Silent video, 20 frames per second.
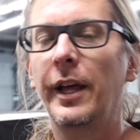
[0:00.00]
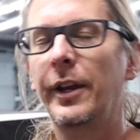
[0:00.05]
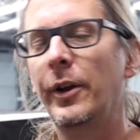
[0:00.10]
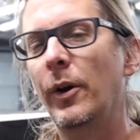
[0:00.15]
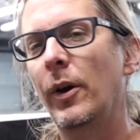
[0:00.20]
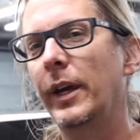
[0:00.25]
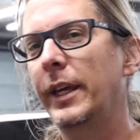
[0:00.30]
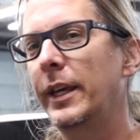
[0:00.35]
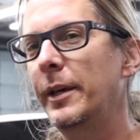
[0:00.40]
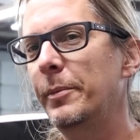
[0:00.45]
I
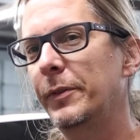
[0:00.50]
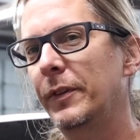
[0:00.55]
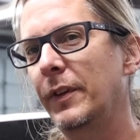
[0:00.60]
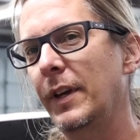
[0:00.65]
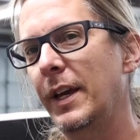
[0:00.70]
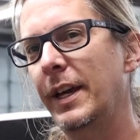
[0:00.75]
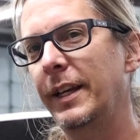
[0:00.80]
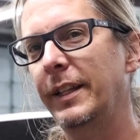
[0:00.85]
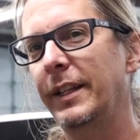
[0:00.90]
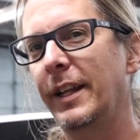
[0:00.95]
know I keep
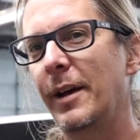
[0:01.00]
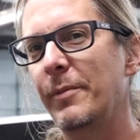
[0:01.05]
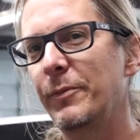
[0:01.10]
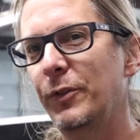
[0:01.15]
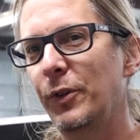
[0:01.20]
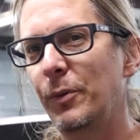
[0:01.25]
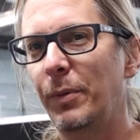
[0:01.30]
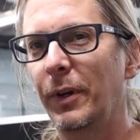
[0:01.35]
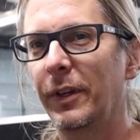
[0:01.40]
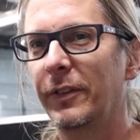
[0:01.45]
saying that I'm
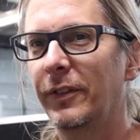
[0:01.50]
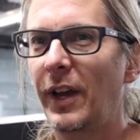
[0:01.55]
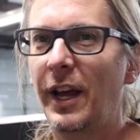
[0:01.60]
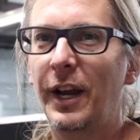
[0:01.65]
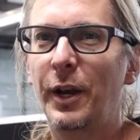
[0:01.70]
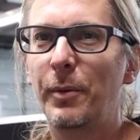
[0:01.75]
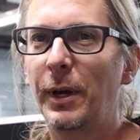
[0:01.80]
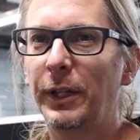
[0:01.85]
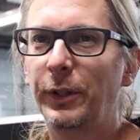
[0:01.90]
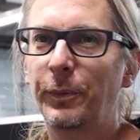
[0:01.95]
super
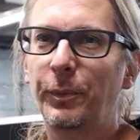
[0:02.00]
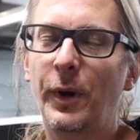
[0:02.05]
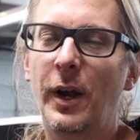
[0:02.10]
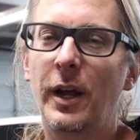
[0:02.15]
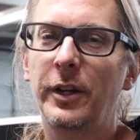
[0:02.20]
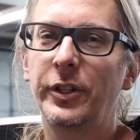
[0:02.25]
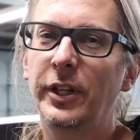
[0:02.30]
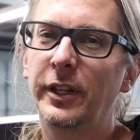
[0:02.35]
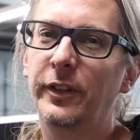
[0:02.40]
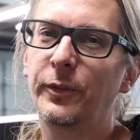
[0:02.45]
excited about the
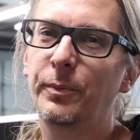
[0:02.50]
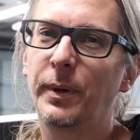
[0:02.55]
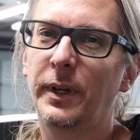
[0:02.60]
projects,